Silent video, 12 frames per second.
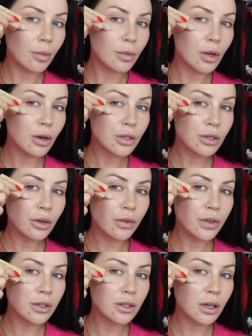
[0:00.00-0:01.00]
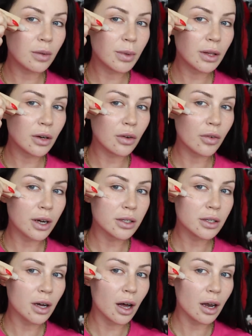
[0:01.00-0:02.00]
I'm not sure if this is going to be the
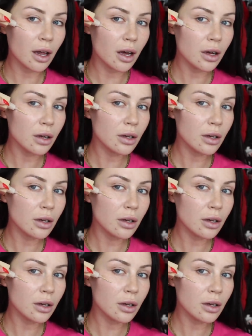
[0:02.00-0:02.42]
correct colour.